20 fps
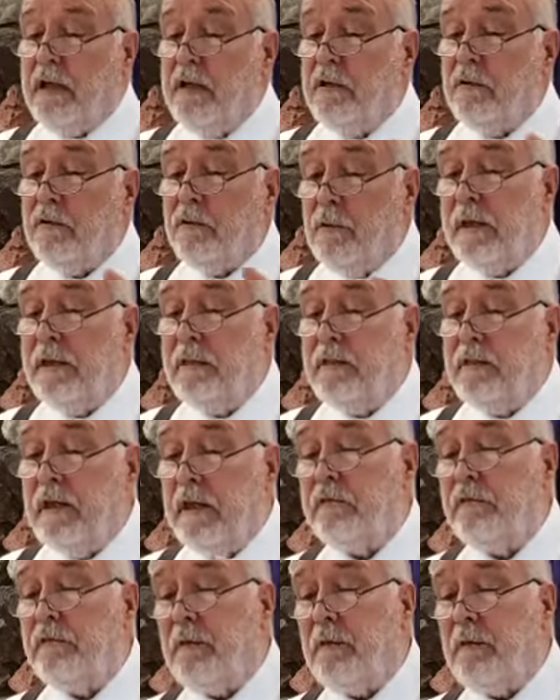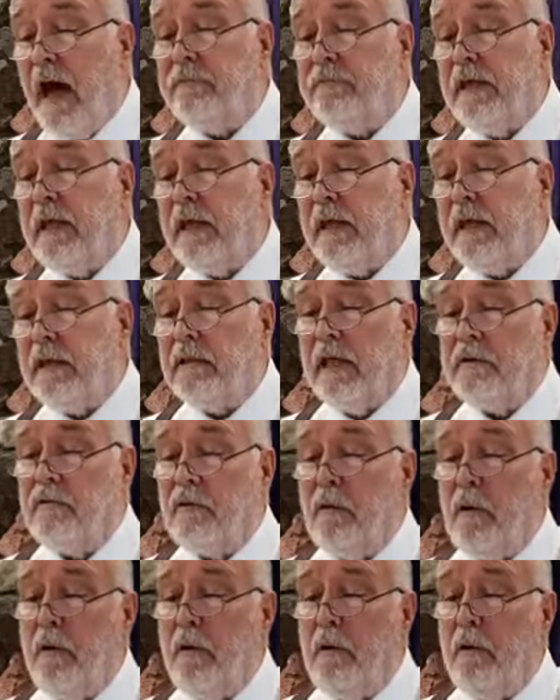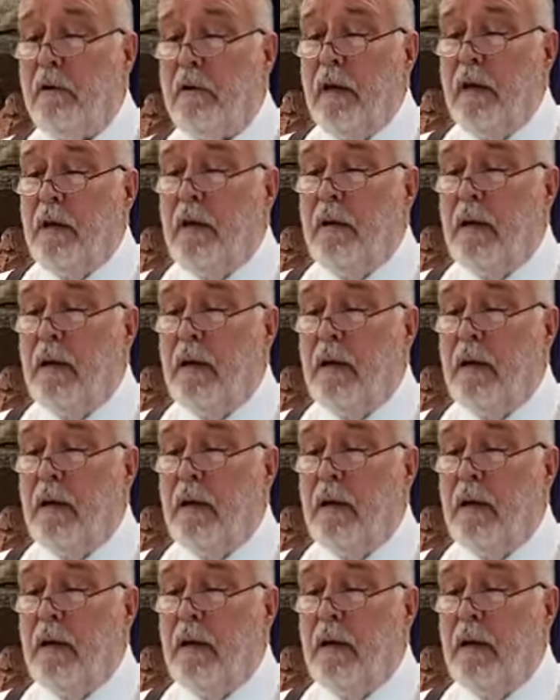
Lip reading: 2 Corinthians 5:10. Let's go